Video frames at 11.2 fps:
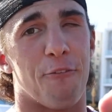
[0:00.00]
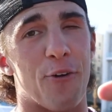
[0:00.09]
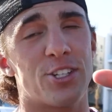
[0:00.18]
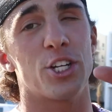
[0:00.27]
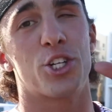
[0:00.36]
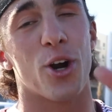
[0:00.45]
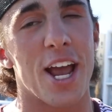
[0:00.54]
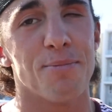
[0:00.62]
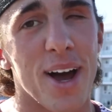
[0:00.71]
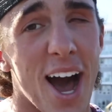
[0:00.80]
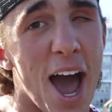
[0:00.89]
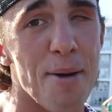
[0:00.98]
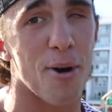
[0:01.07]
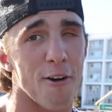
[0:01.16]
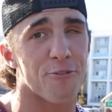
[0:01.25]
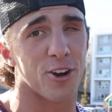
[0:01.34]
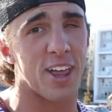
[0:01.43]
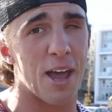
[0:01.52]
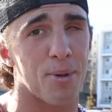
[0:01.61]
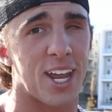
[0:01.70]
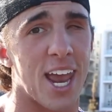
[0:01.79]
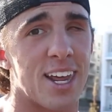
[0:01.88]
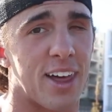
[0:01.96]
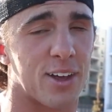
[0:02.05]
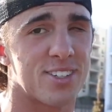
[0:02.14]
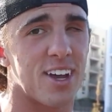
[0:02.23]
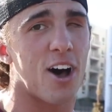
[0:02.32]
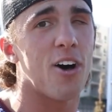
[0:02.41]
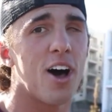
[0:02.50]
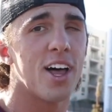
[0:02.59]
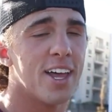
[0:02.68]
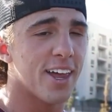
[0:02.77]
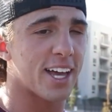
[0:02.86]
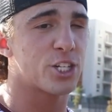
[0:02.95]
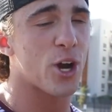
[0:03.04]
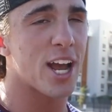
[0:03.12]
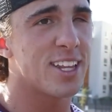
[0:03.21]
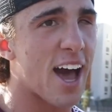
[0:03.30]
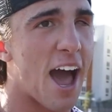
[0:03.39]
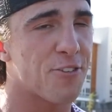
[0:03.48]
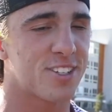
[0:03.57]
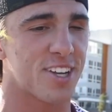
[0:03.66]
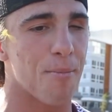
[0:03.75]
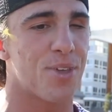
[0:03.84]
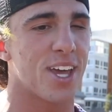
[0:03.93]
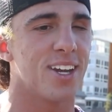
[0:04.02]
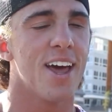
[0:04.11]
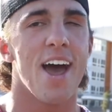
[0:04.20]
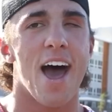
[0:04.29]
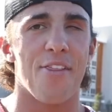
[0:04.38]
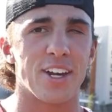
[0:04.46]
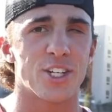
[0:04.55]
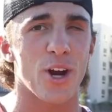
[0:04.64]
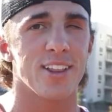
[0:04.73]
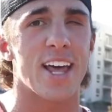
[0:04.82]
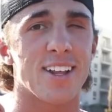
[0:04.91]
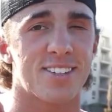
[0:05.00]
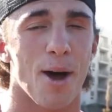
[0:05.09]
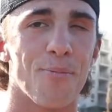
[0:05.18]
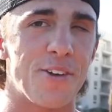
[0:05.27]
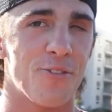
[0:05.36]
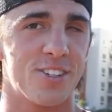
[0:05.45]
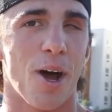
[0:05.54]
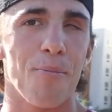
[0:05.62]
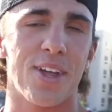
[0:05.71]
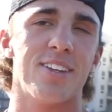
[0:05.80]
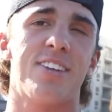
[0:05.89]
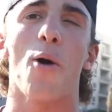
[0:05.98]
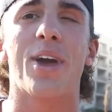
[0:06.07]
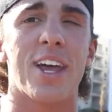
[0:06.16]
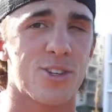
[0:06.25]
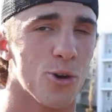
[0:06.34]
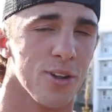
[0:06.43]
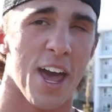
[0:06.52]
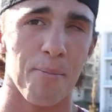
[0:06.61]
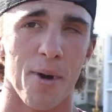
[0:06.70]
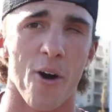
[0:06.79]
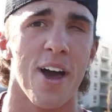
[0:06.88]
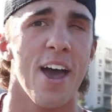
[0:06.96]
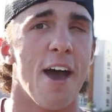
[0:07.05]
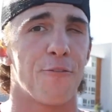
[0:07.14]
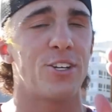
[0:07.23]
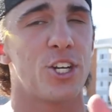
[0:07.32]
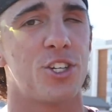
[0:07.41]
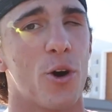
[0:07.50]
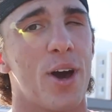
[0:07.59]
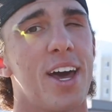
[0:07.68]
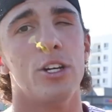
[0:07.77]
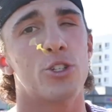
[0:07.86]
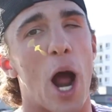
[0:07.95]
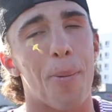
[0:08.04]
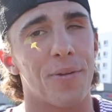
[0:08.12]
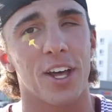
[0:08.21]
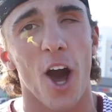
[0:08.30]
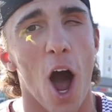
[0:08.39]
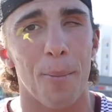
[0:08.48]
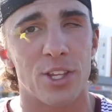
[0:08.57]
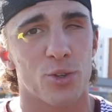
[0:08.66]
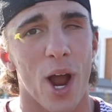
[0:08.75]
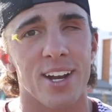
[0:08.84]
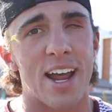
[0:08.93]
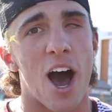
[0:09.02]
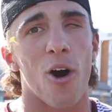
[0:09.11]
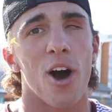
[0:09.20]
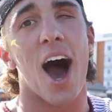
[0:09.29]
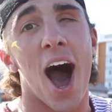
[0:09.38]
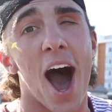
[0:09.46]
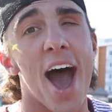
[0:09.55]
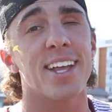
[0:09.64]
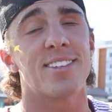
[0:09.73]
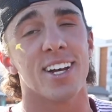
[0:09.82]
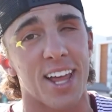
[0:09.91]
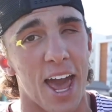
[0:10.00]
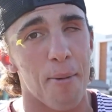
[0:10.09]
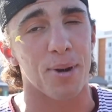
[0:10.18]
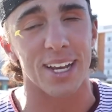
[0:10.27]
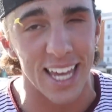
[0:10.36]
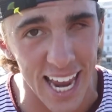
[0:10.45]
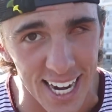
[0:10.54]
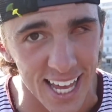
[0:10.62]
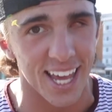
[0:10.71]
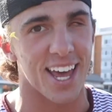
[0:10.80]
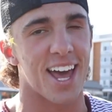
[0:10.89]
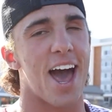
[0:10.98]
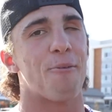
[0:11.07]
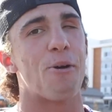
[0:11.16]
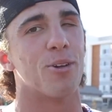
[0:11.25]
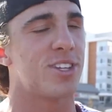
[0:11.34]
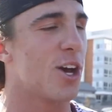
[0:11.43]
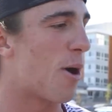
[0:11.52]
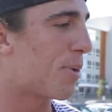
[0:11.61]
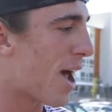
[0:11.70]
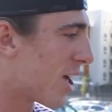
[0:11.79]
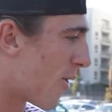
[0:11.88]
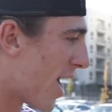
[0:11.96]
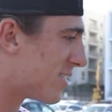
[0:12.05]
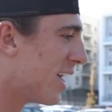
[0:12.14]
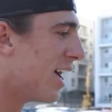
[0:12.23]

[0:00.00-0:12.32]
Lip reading: If we should trade my eyeball for a Lamborghini, like sell, like trade the eye for something and then trade that something for something until we get to a Lambo. If we should do it, drop it in the comments right now. Eye to Lamborghini, and we will do it. But anyways,